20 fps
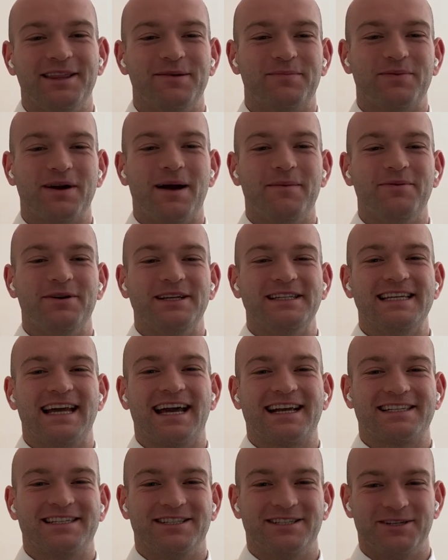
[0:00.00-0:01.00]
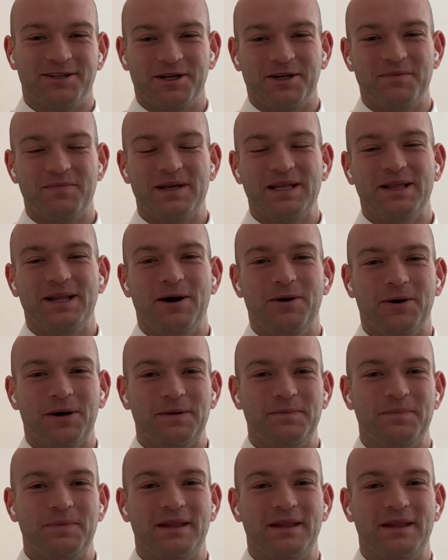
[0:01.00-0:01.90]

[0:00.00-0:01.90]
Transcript: the property taxes are going to be lower.